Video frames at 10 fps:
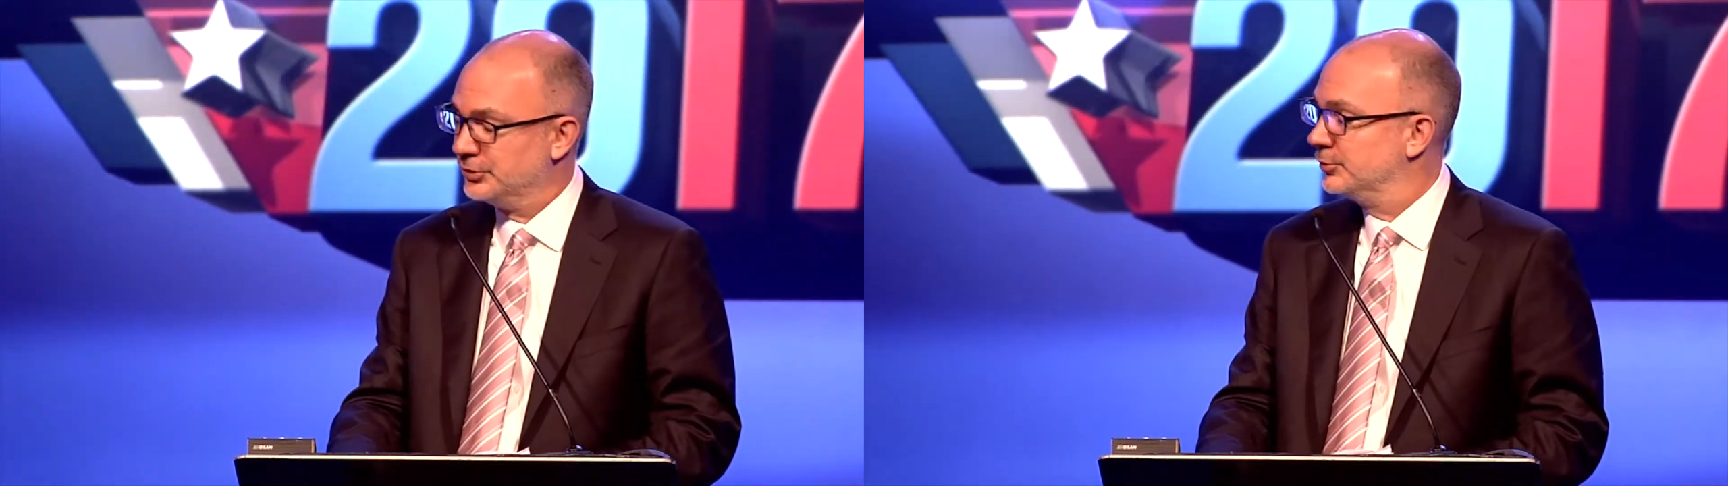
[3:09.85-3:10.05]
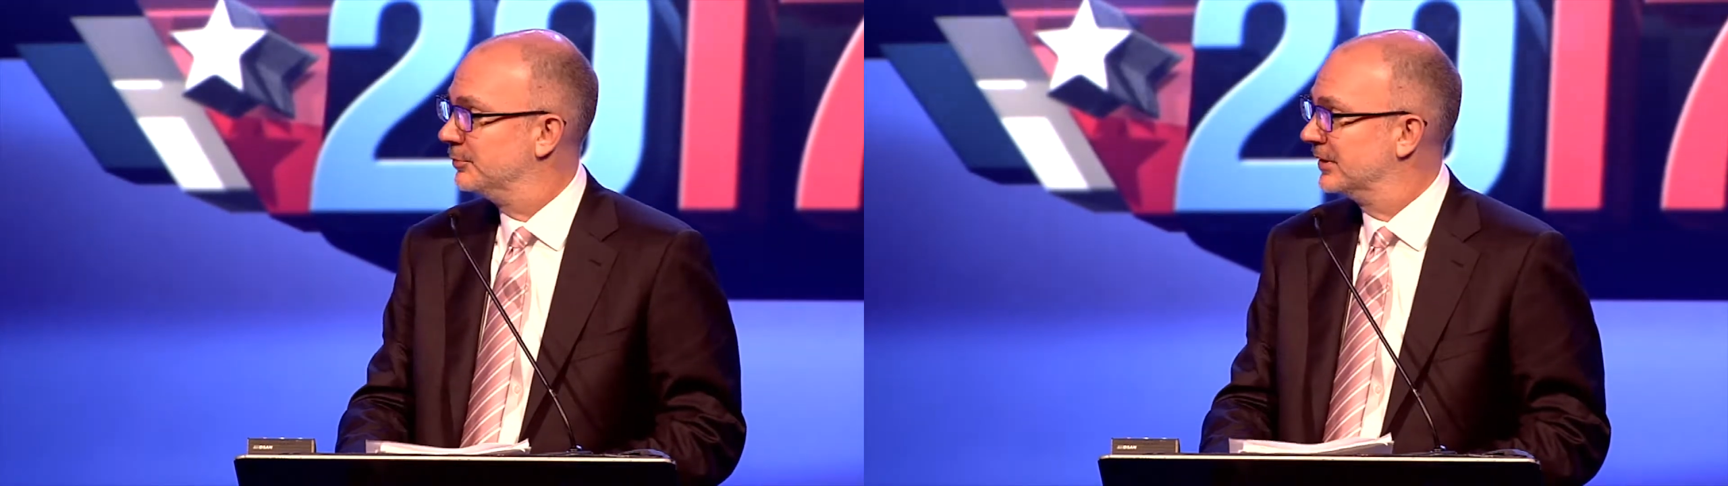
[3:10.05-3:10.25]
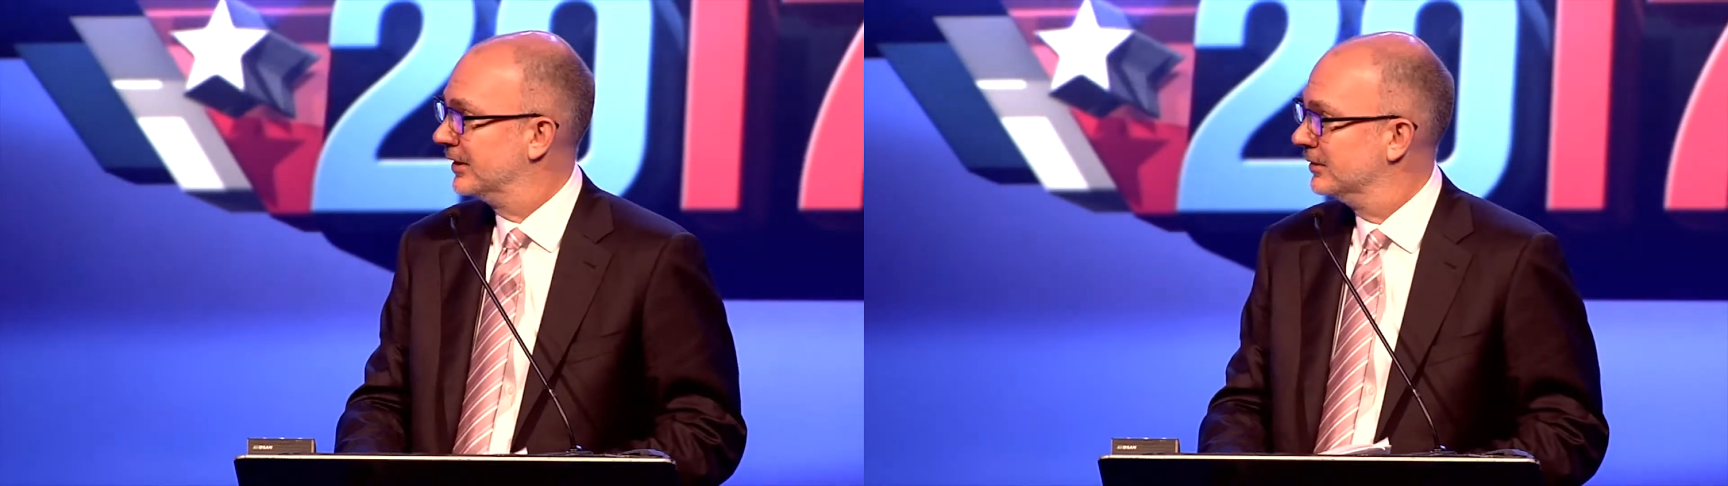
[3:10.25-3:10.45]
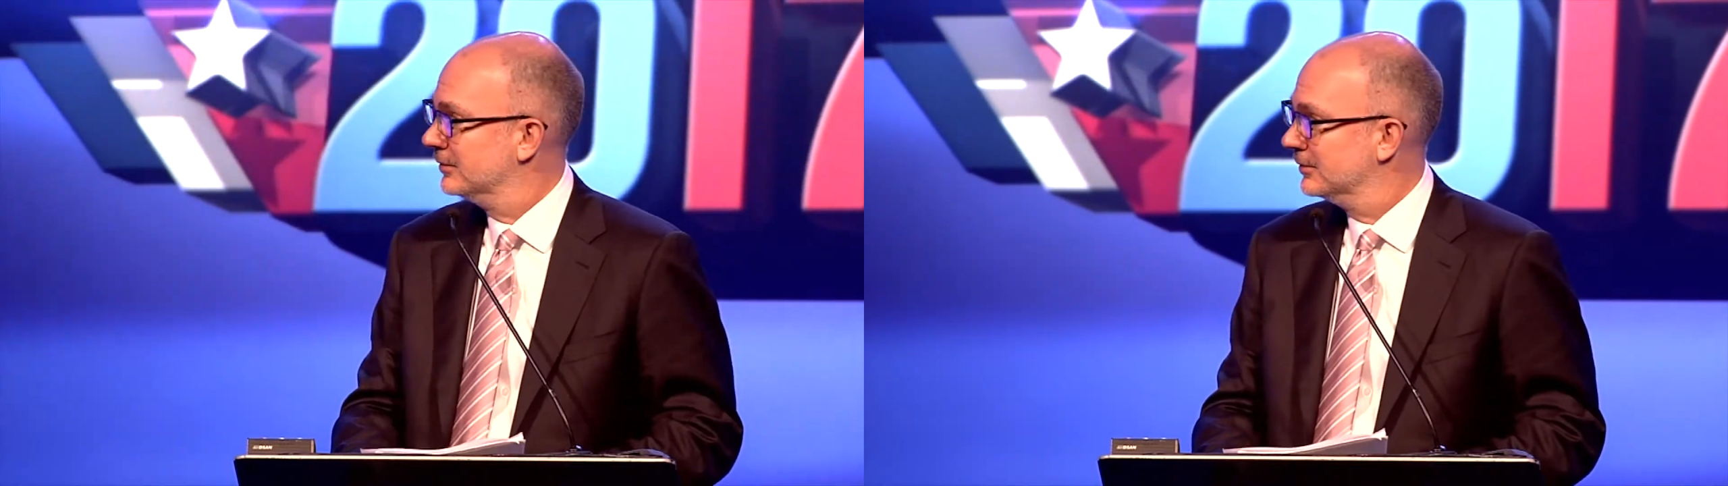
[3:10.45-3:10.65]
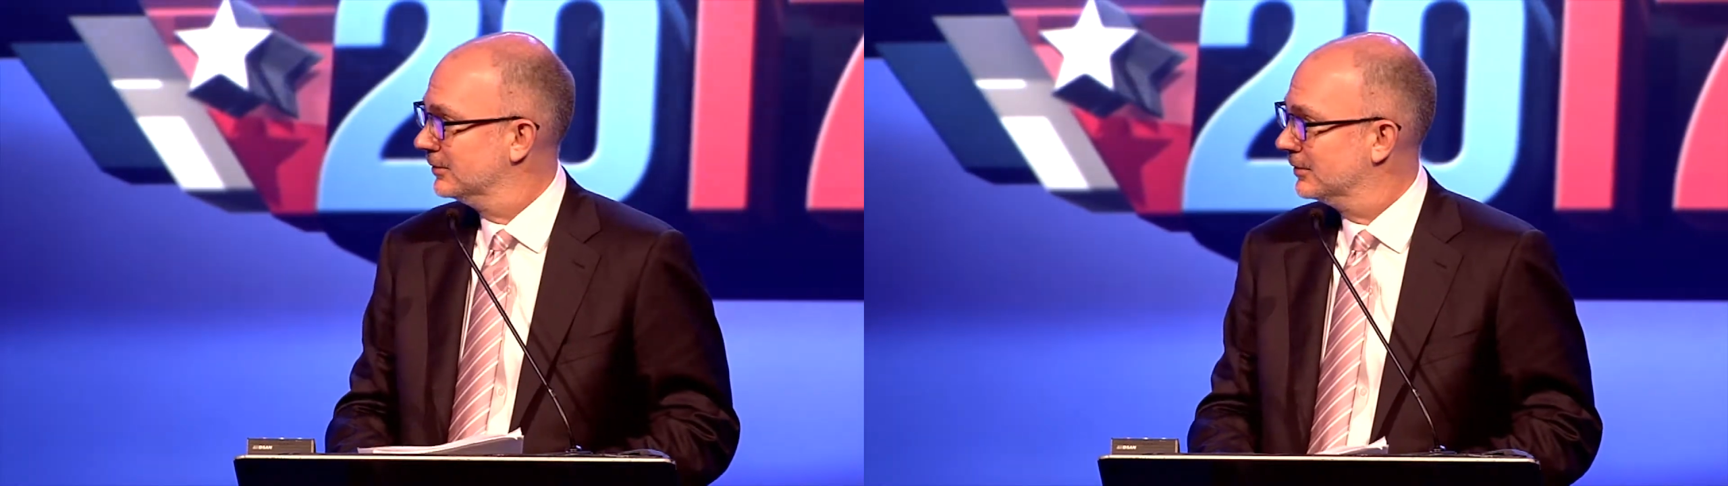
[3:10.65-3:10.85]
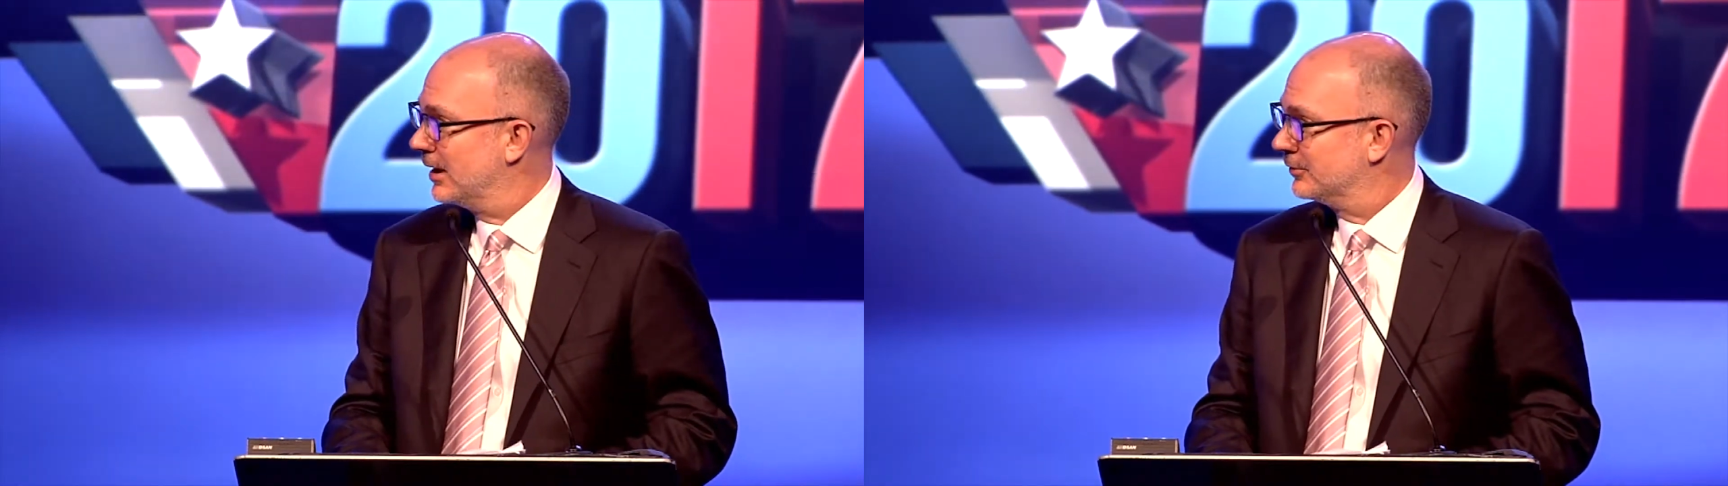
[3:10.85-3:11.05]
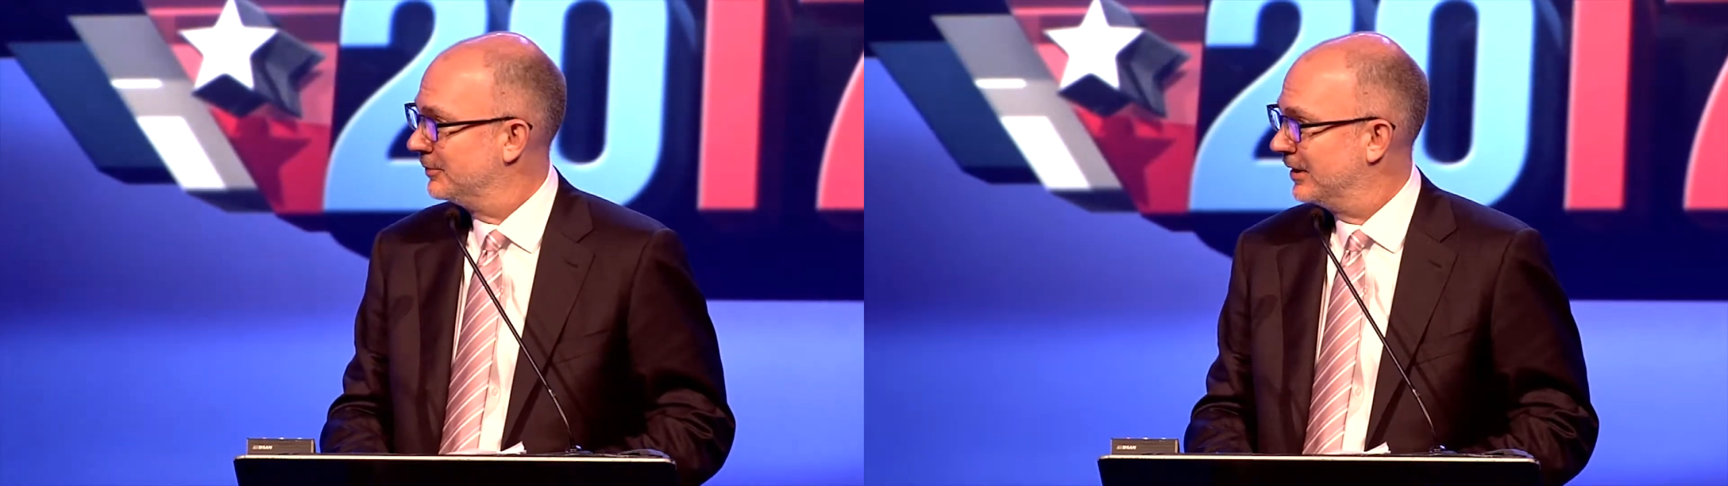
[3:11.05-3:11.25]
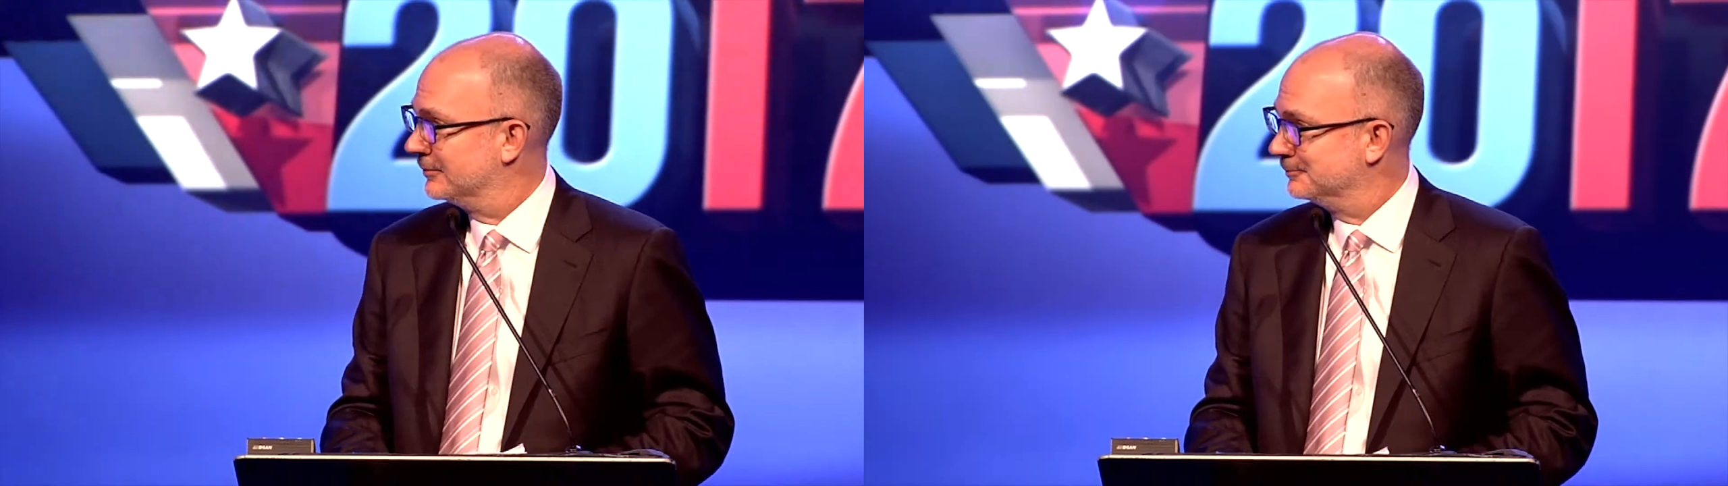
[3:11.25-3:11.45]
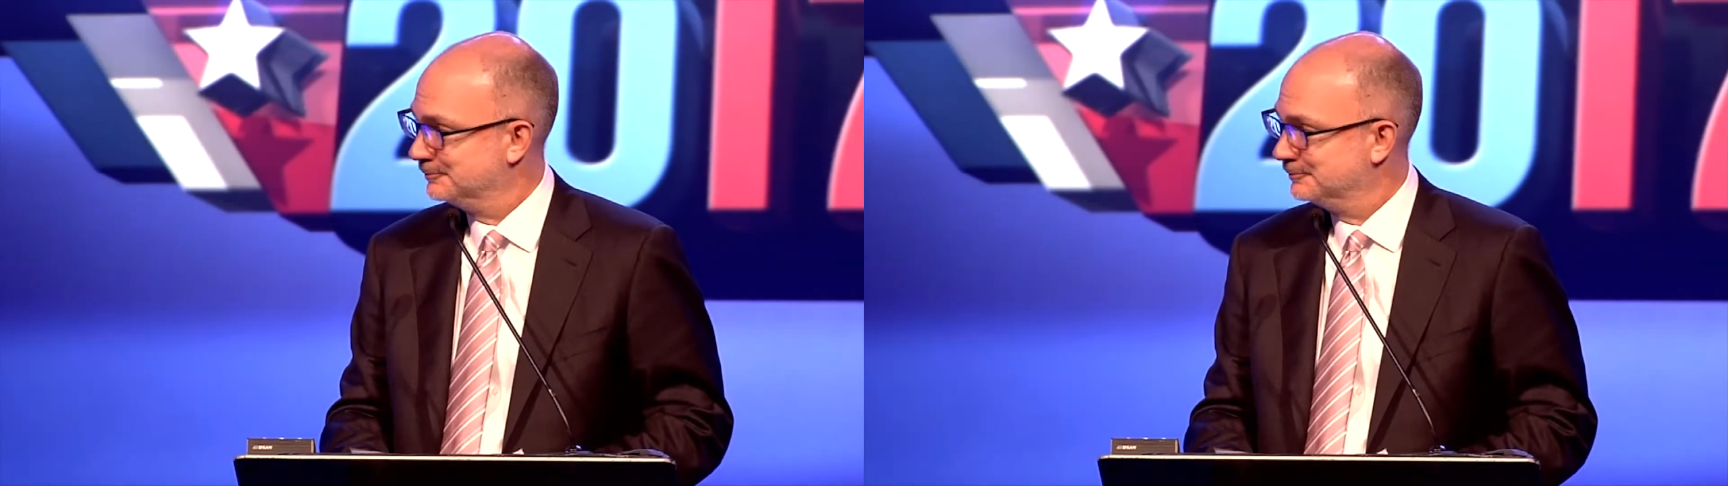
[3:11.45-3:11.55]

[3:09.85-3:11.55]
you to begin our debate.